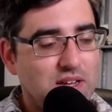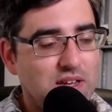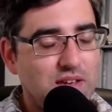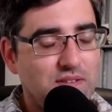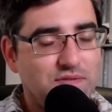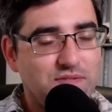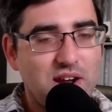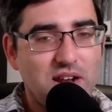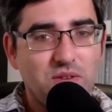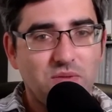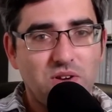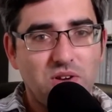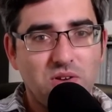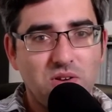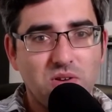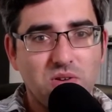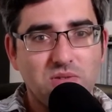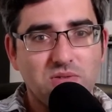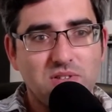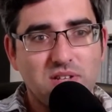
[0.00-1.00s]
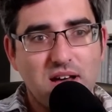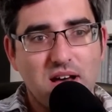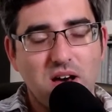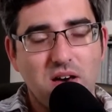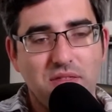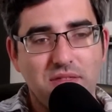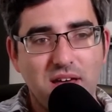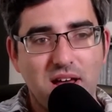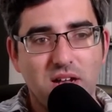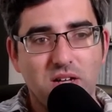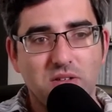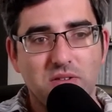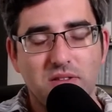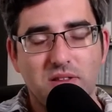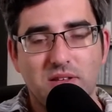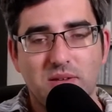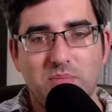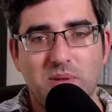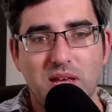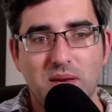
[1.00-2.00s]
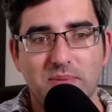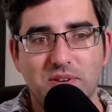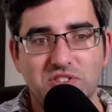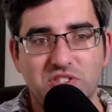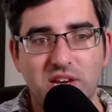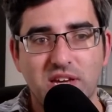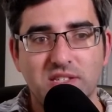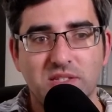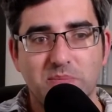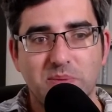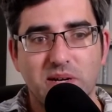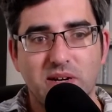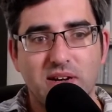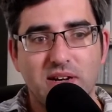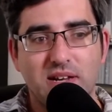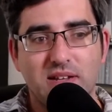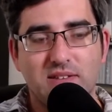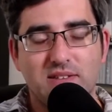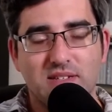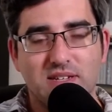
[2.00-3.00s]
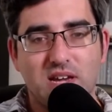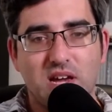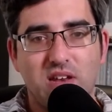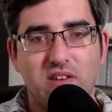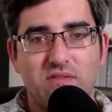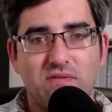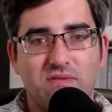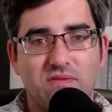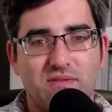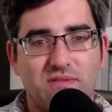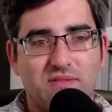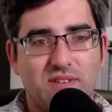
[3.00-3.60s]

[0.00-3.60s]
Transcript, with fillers: if for anyone who knows uh, Othello, the play by Shakespeare, it's a kind of